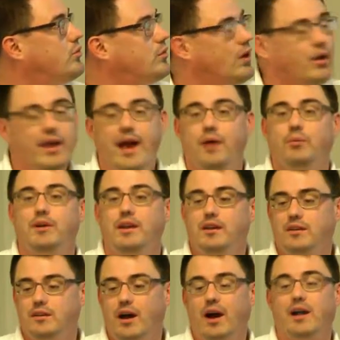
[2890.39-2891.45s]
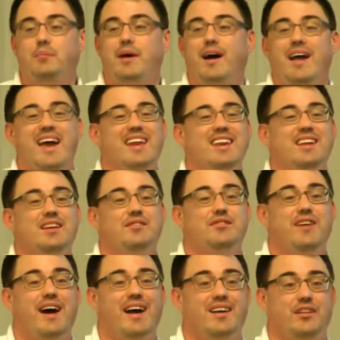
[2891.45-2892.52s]
Oh yeah, we need to talk about editing
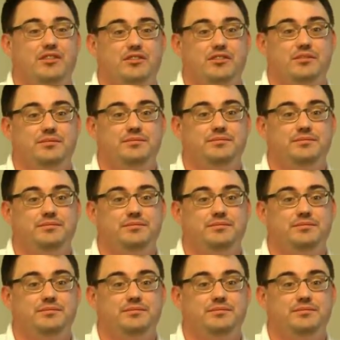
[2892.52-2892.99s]
files.